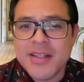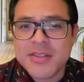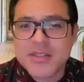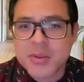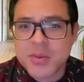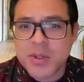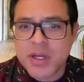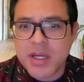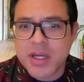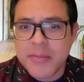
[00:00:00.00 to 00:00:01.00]
so
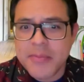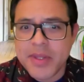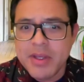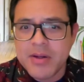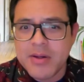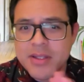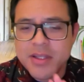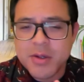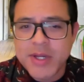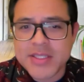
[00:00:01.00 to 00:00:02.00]

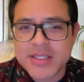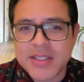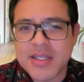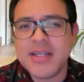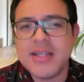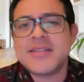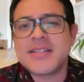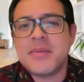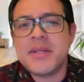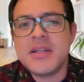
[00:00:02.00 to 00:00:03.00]
another question that's
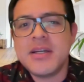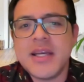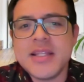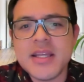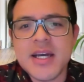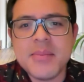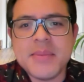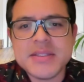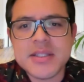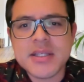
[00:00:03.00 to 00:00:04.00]
come in, any
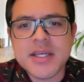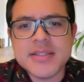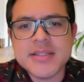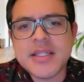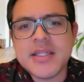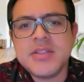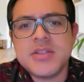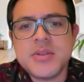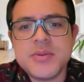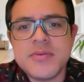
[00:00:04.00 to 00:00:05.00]
comments on custody
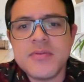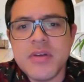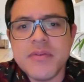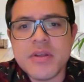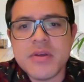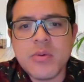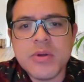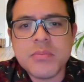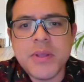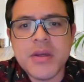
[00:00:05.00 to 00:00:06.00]
issues involving
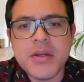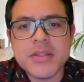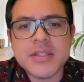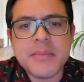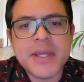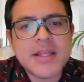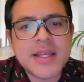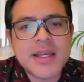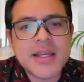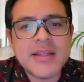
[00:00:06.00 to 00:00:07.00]
one parent on the
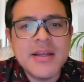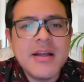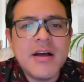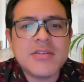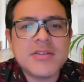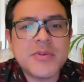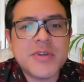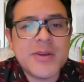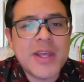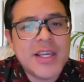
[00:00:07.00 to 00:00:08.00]
mainland, also
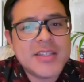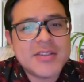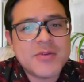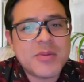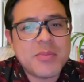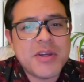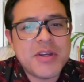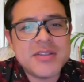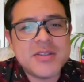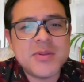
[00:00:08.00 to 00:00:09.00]
relocation of one
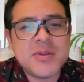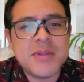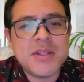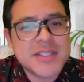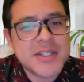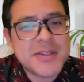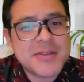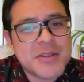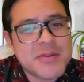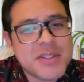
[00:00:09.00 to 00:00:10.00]
parent due to military
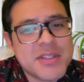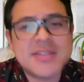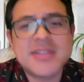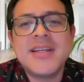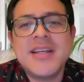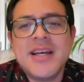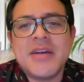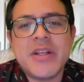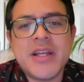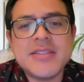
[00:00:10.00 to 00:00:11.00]
service? I
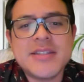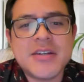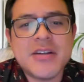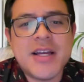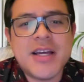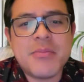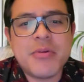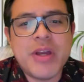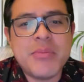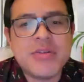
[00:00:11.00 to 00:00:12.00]
realize that there are a lot of
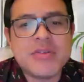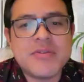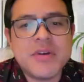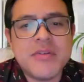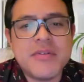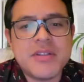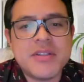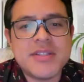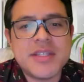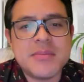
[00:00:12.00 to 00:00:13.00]
parameters involved. It
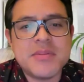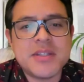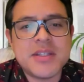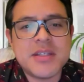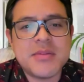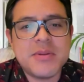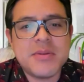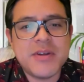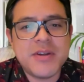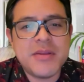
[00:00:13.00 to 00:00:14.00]
just seems it could be
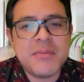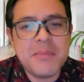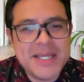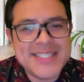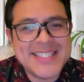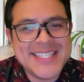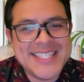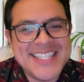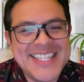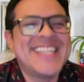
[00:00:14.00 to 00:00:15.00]
very messy.